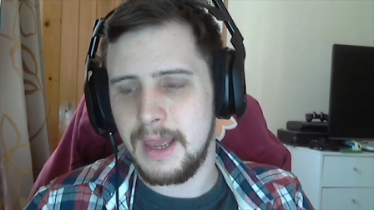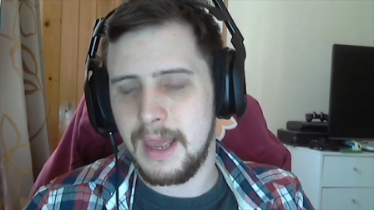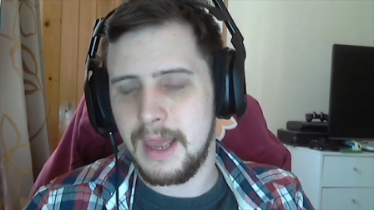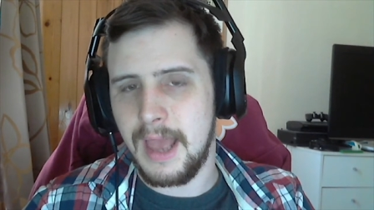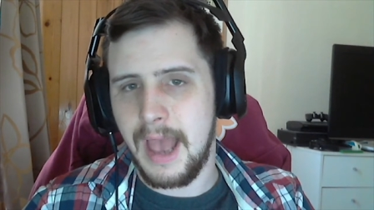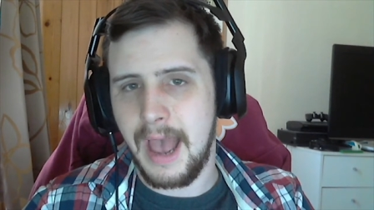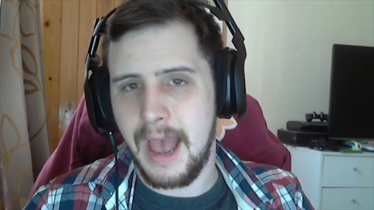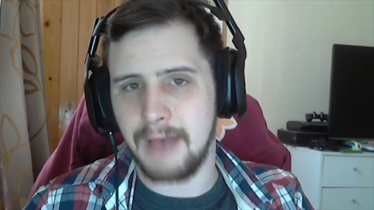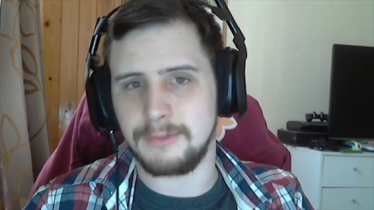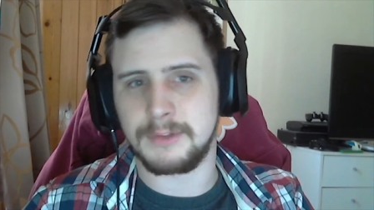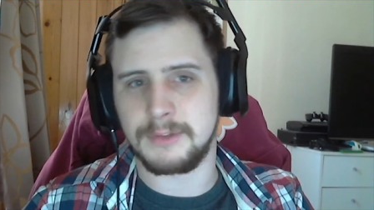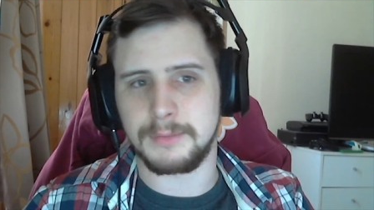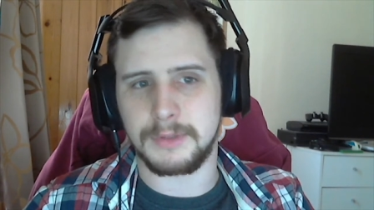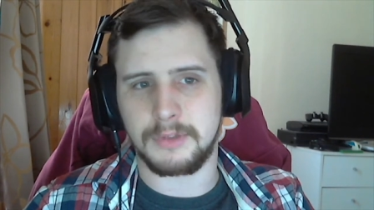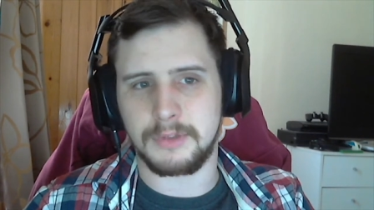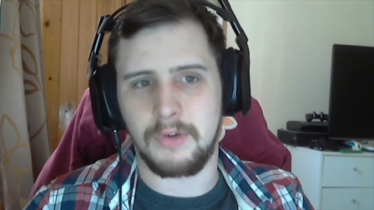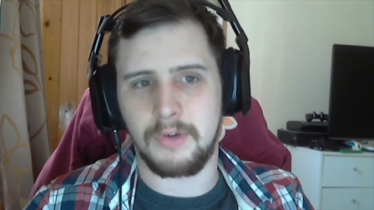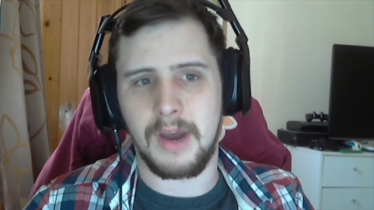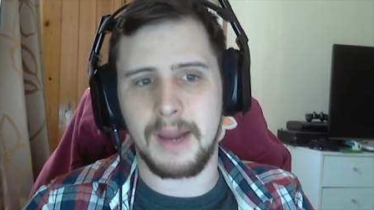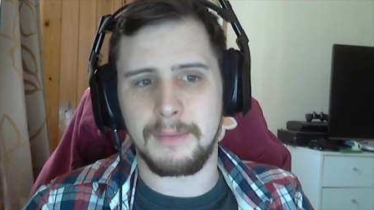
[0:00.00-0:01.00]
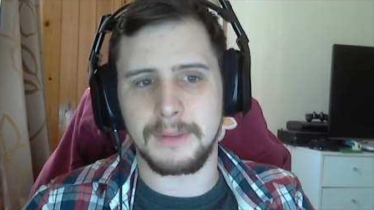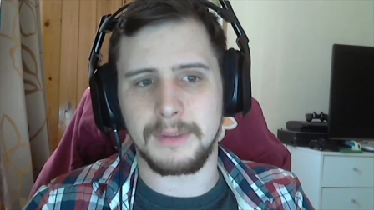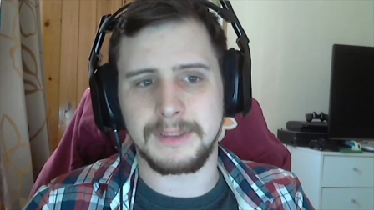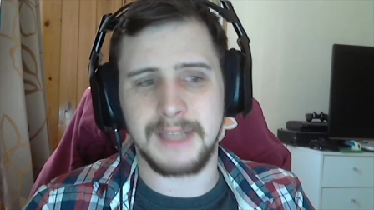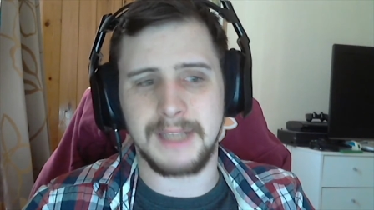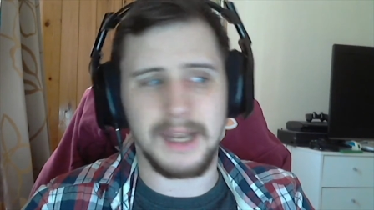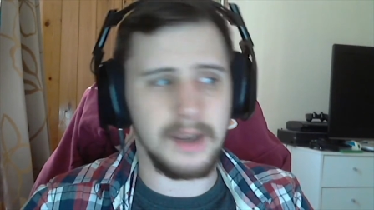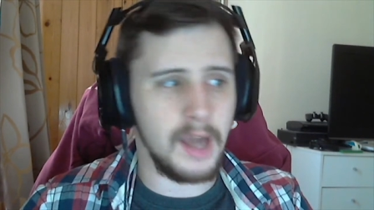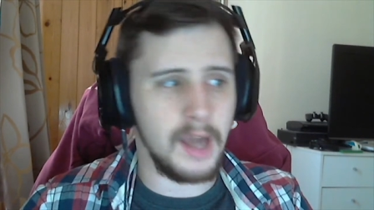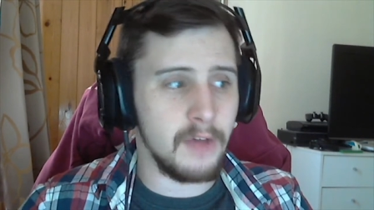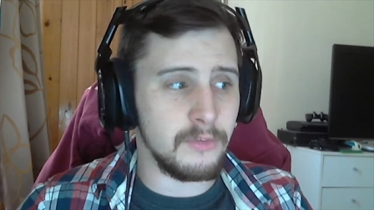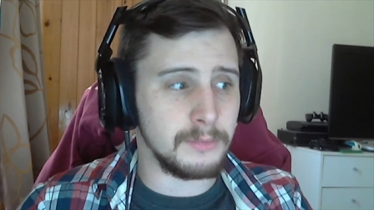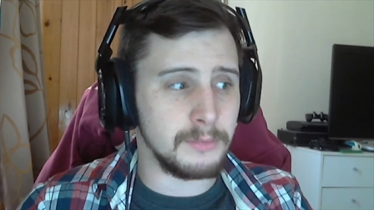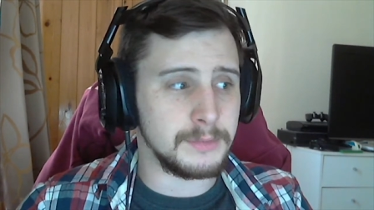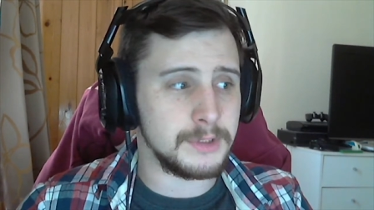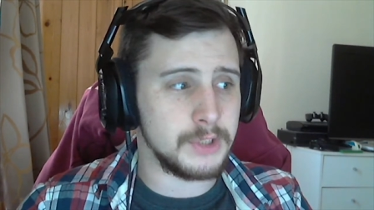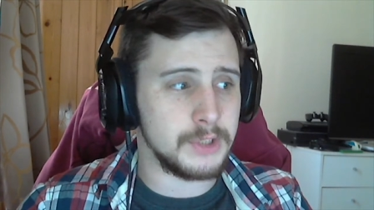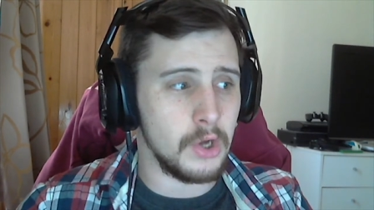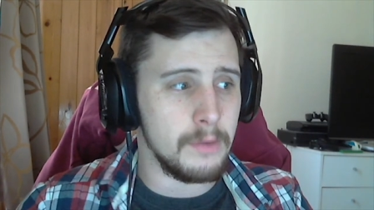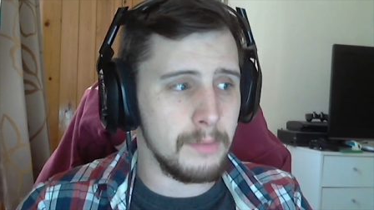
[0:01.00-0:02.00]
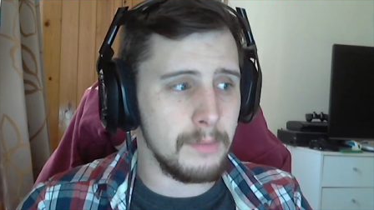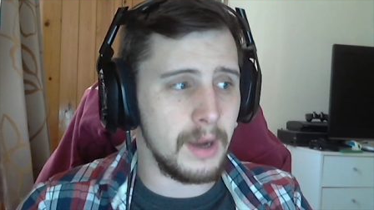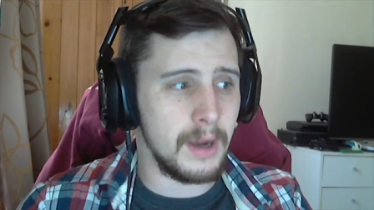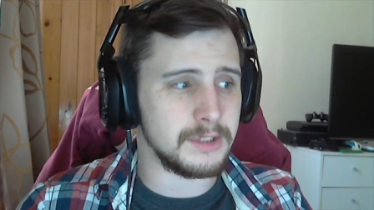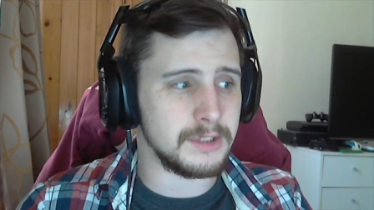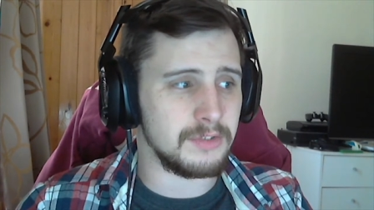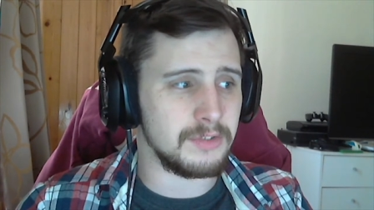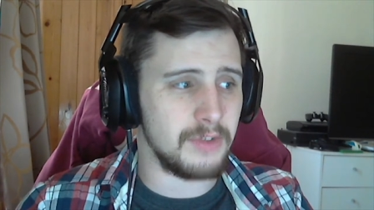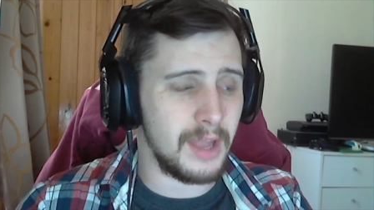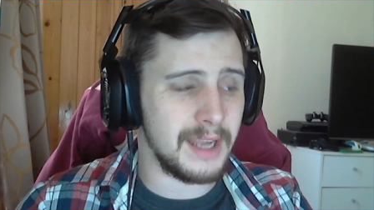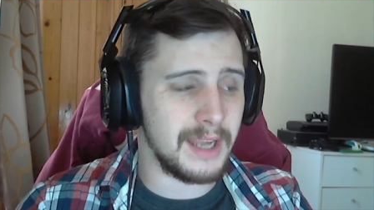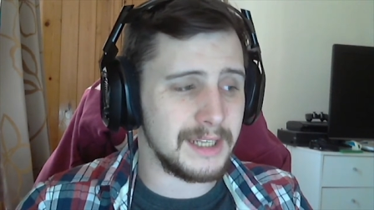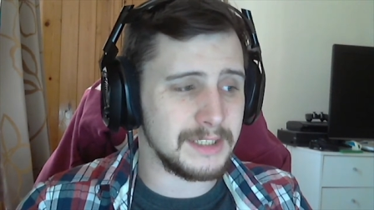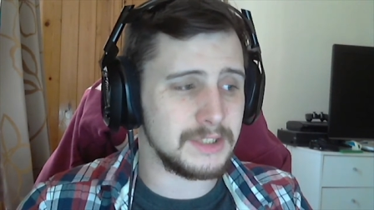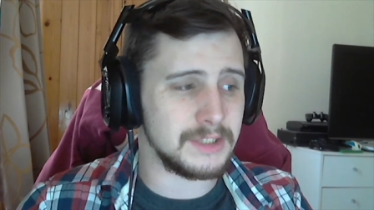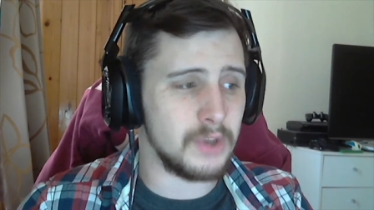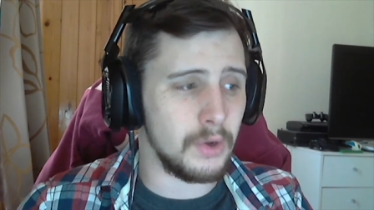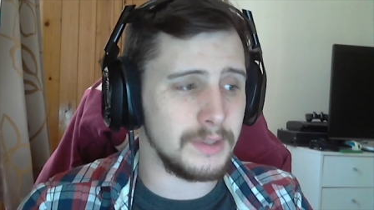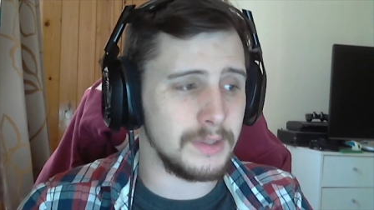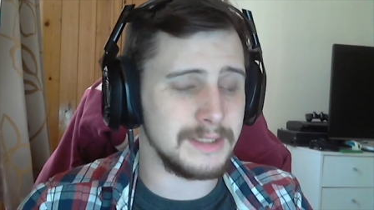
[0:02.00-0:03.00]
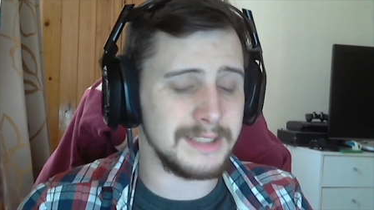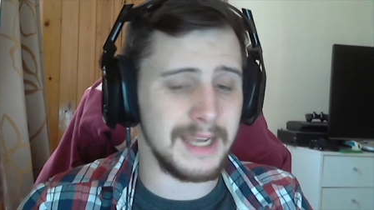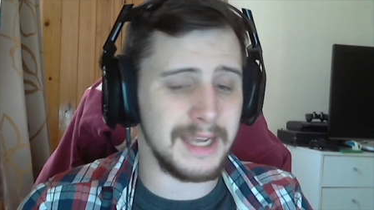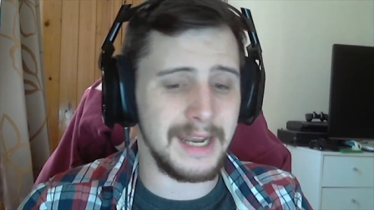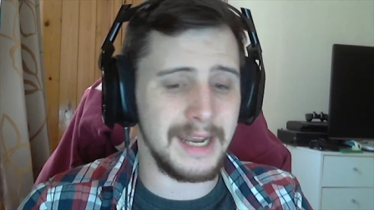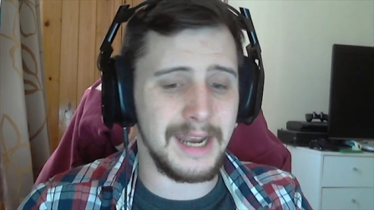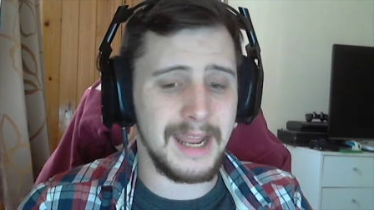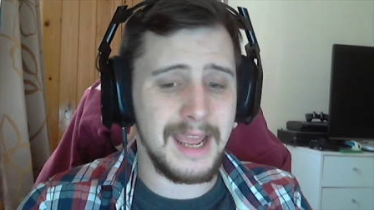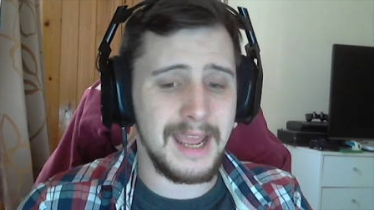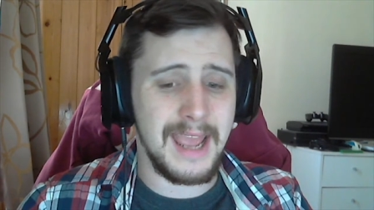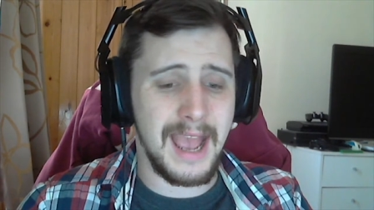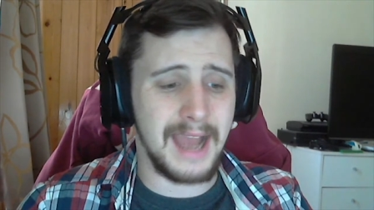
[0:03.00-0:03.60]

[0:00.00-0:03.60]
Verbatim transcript: have subscribers that love him so much and like his content,